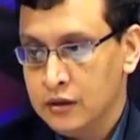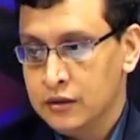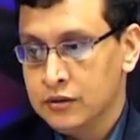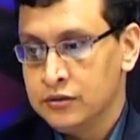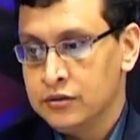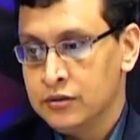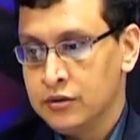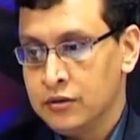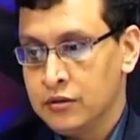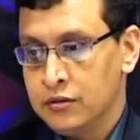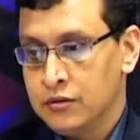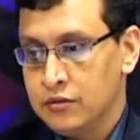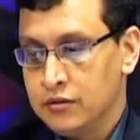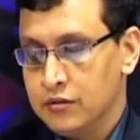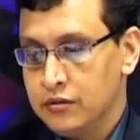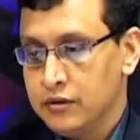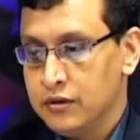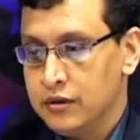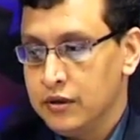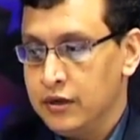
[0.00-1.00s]
So,
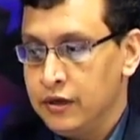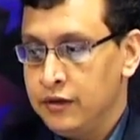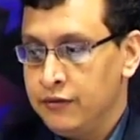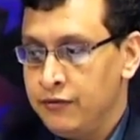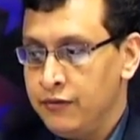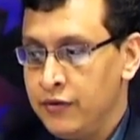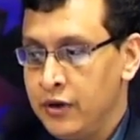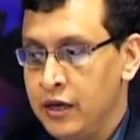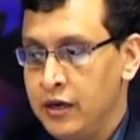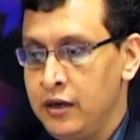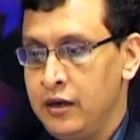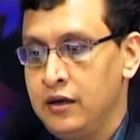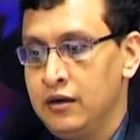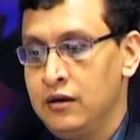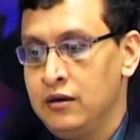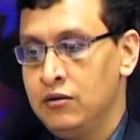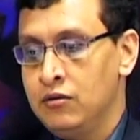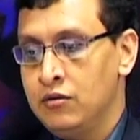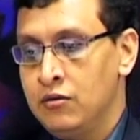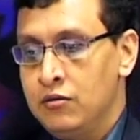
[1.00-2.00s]
if we
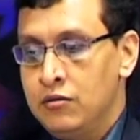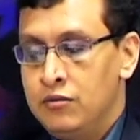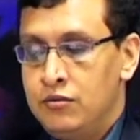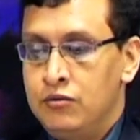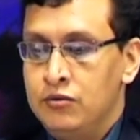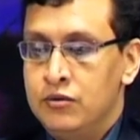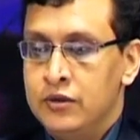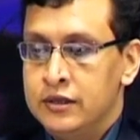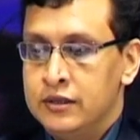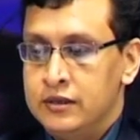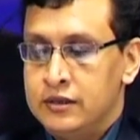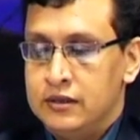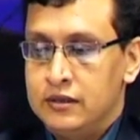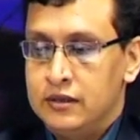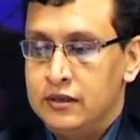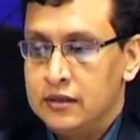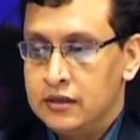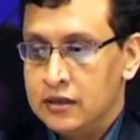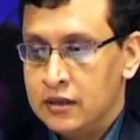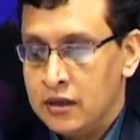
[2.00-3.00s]
go to this
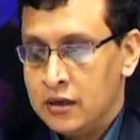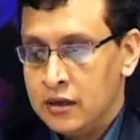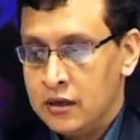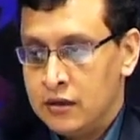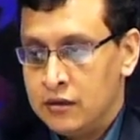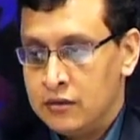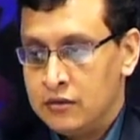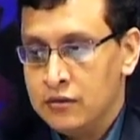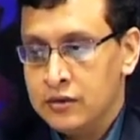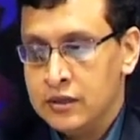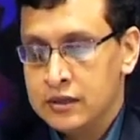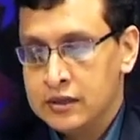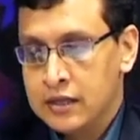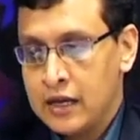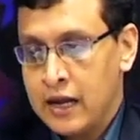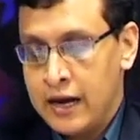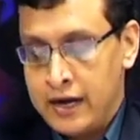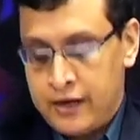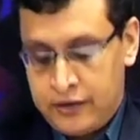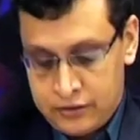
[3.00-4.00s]
uh, to the
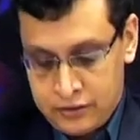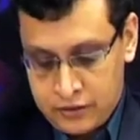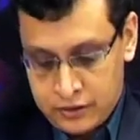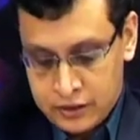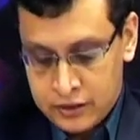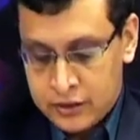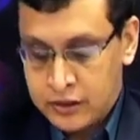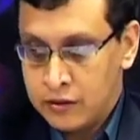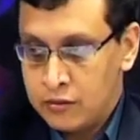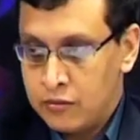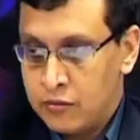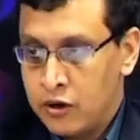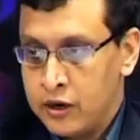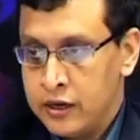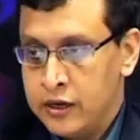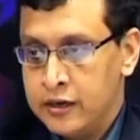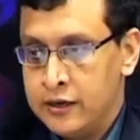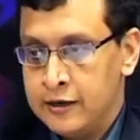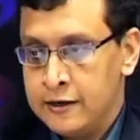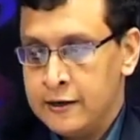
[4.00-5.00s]
slides on the
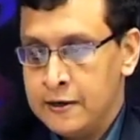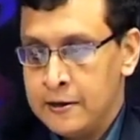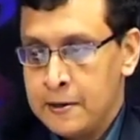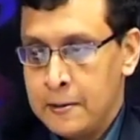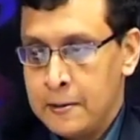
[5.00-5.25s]
monitor,